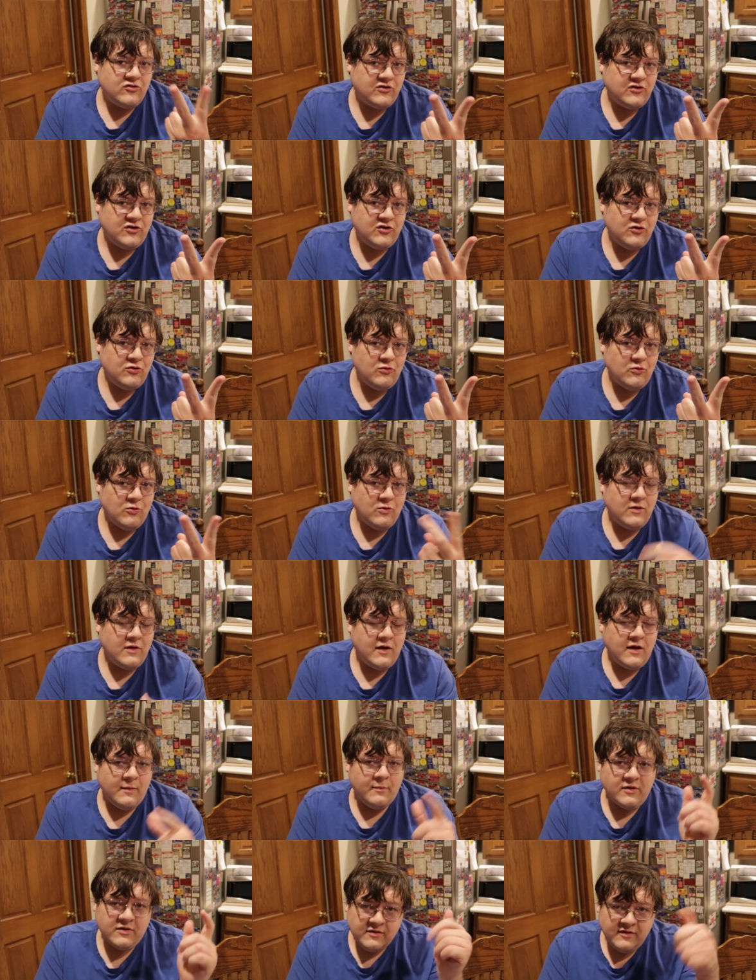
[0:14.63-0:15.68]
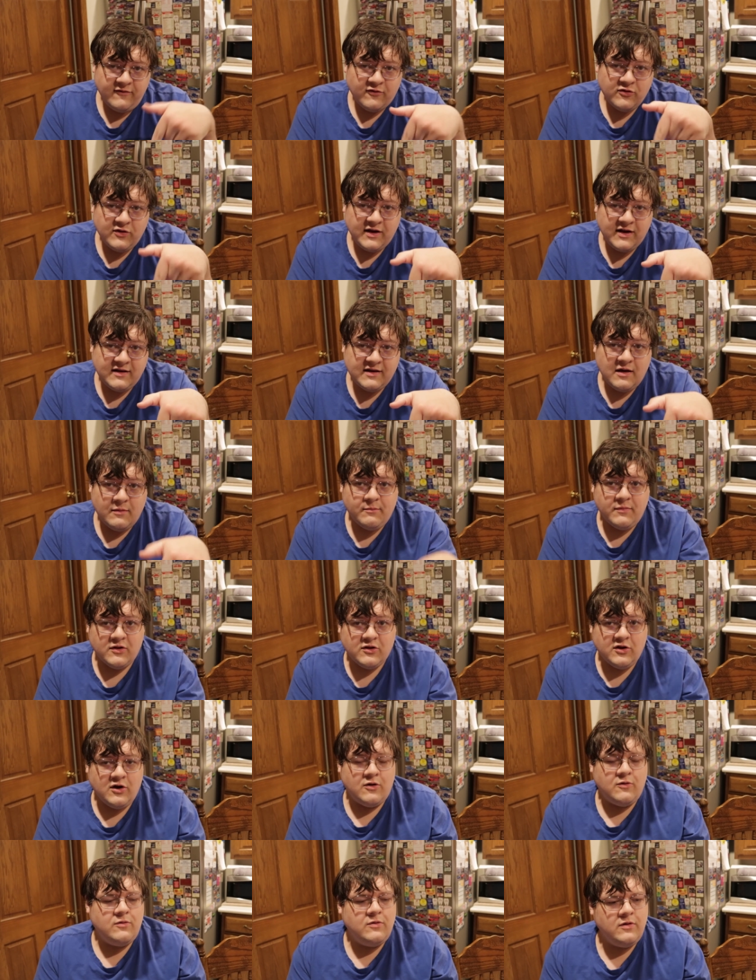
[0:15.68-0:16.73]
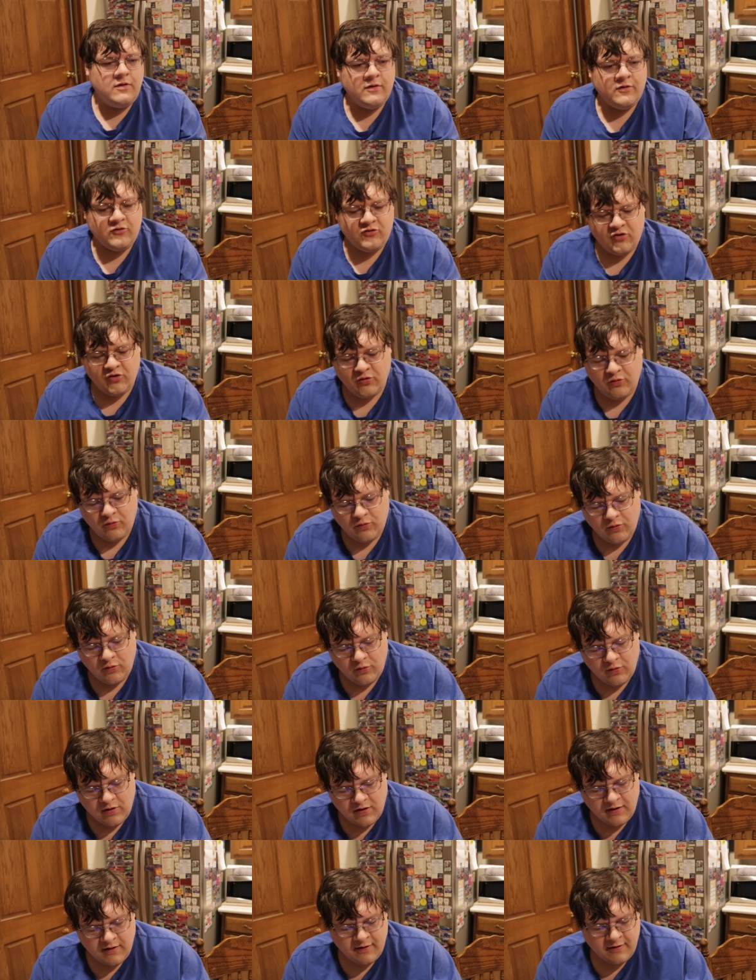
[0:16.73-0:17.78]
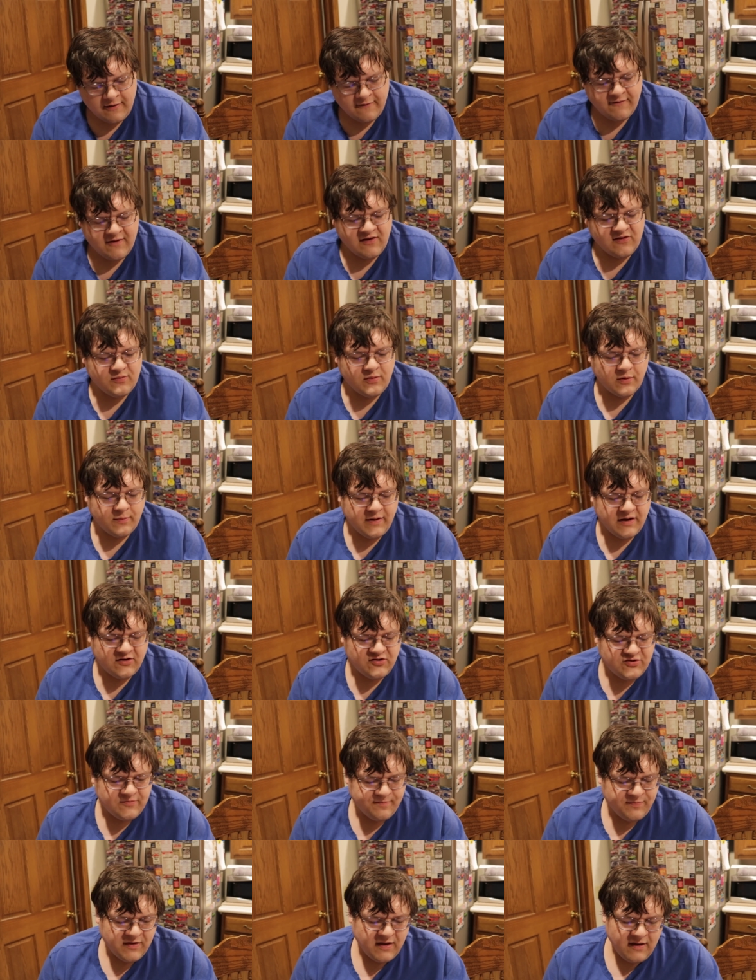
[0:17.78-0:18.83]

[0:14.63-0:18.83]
2. I'm going to leave a link down below to their Facebook page.